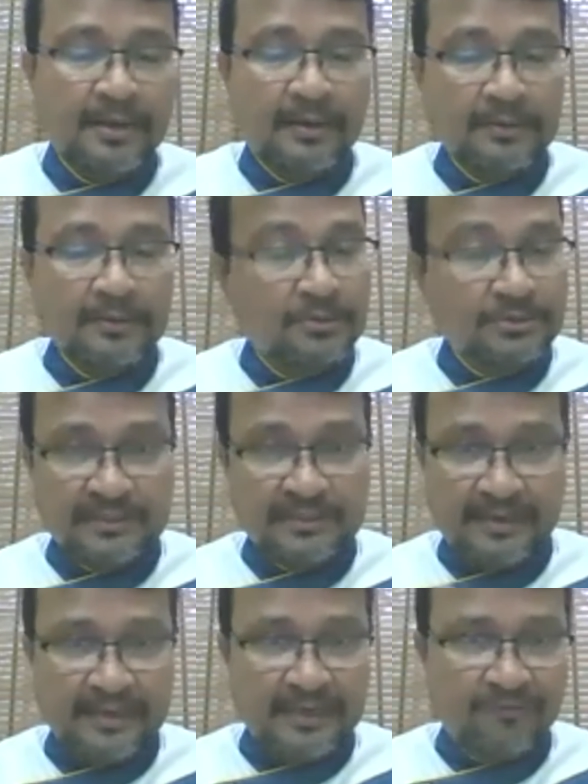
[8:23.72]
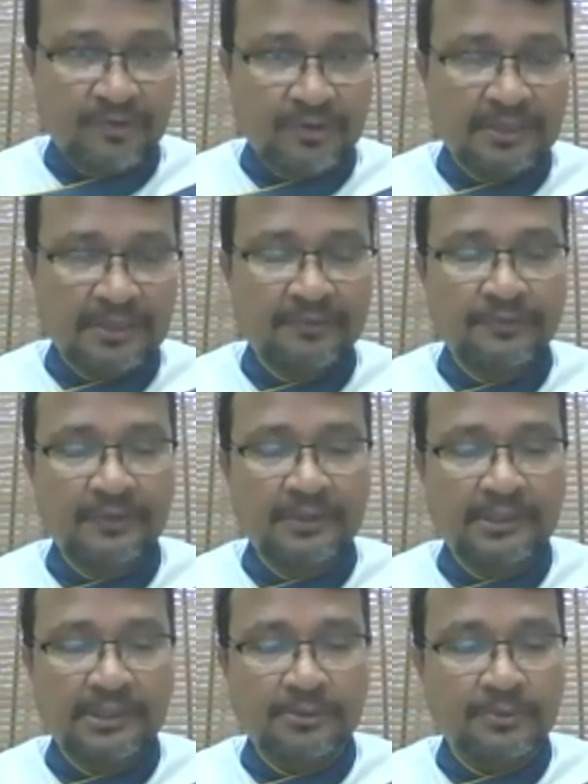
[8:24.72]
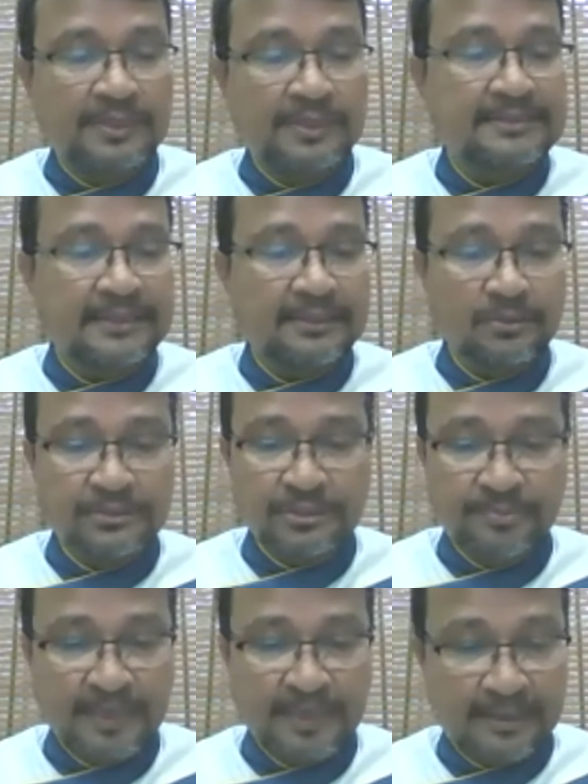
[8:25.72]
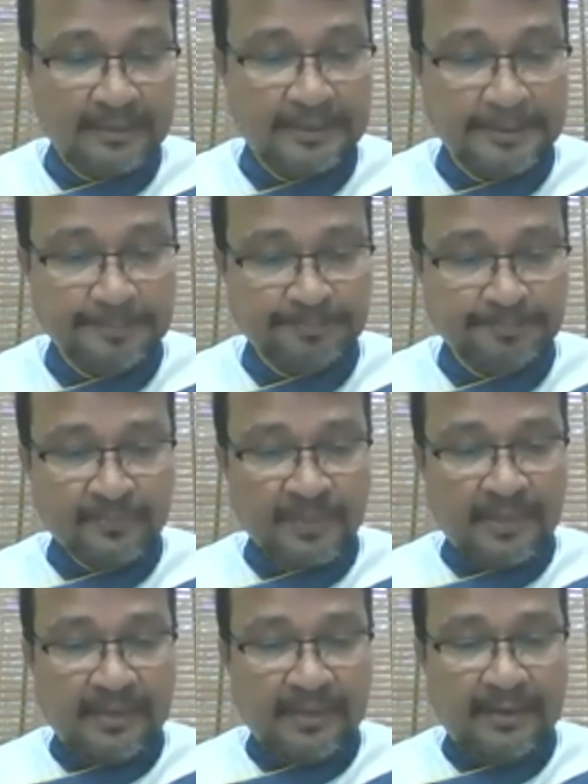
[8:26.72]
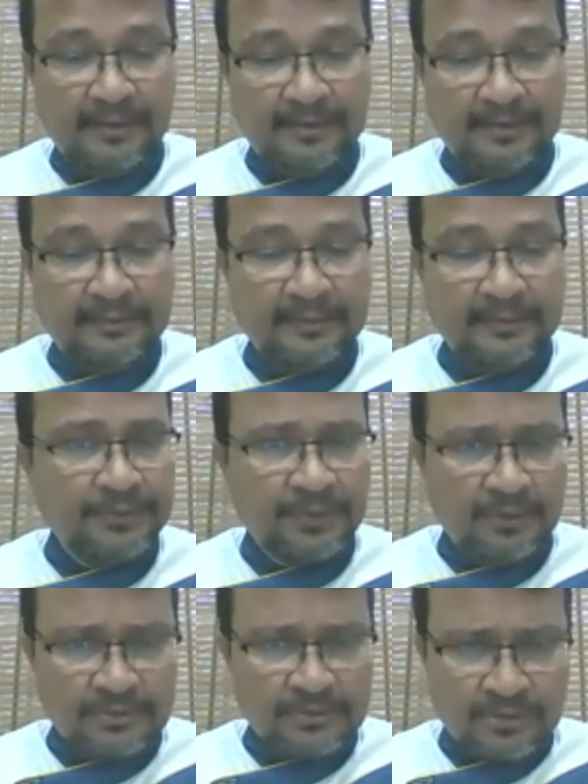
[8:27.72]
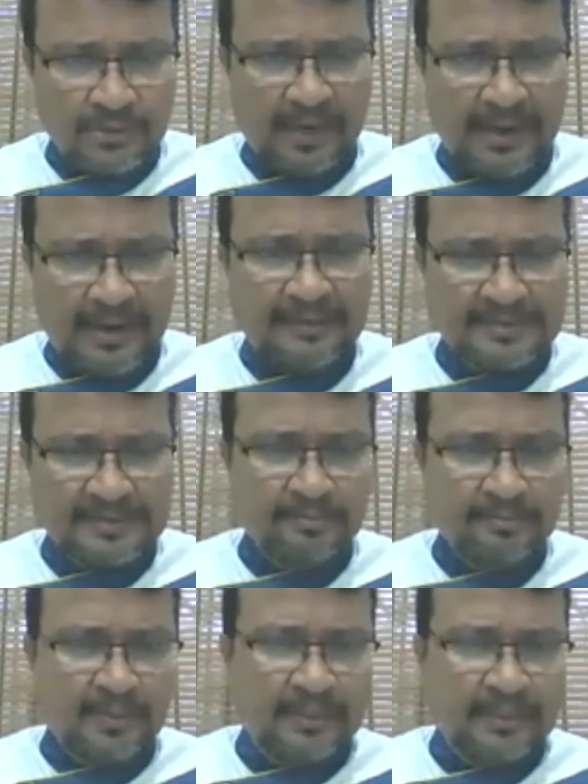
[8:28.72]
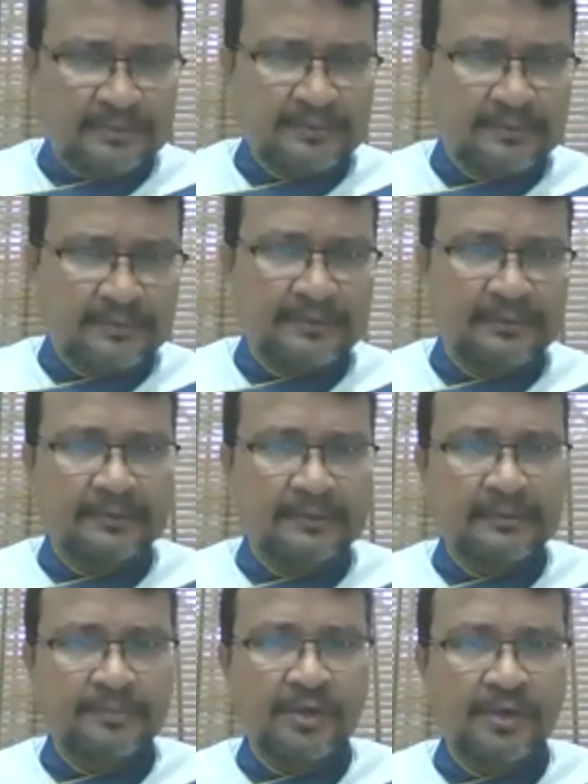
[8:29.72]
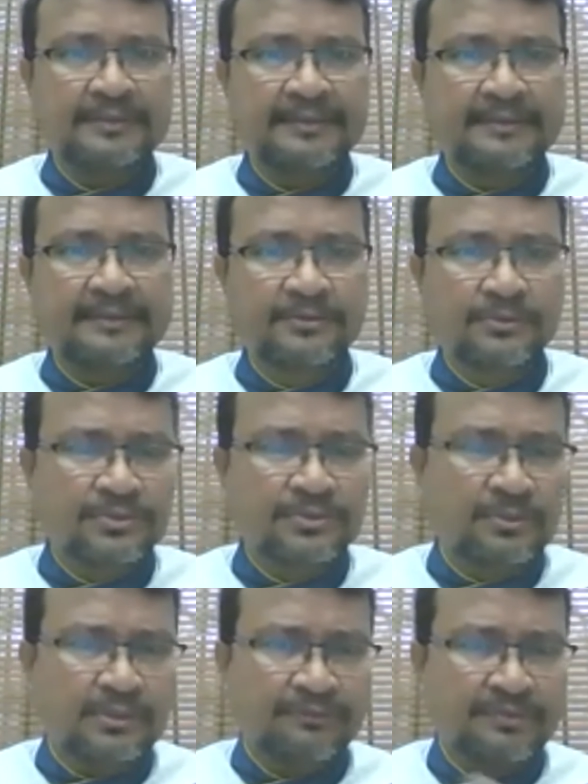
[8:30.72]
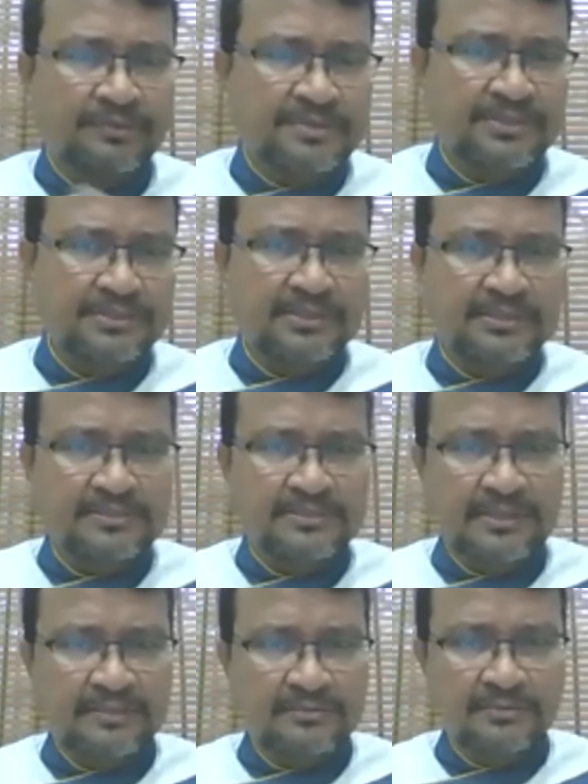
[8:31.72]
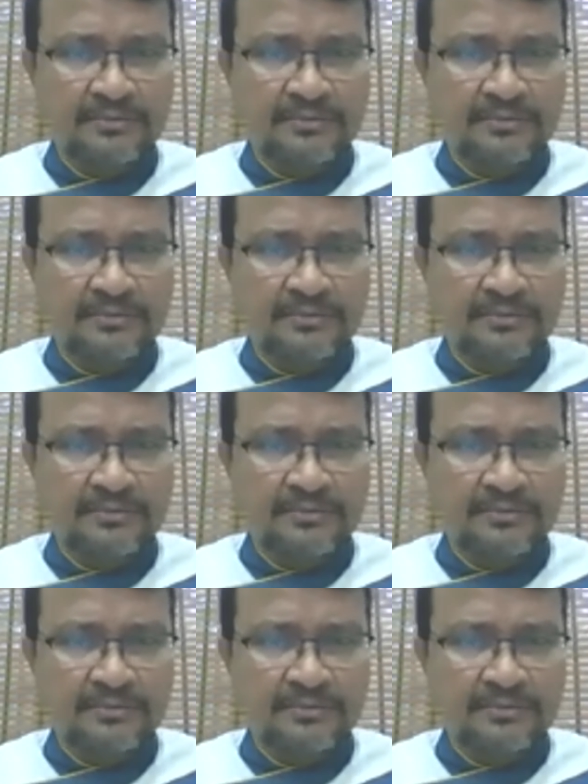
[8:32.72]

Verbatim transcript: Uh, those kind of uh, colorful uh, cookies can also be added. And you can also add some other modern trade foods or FMCG things like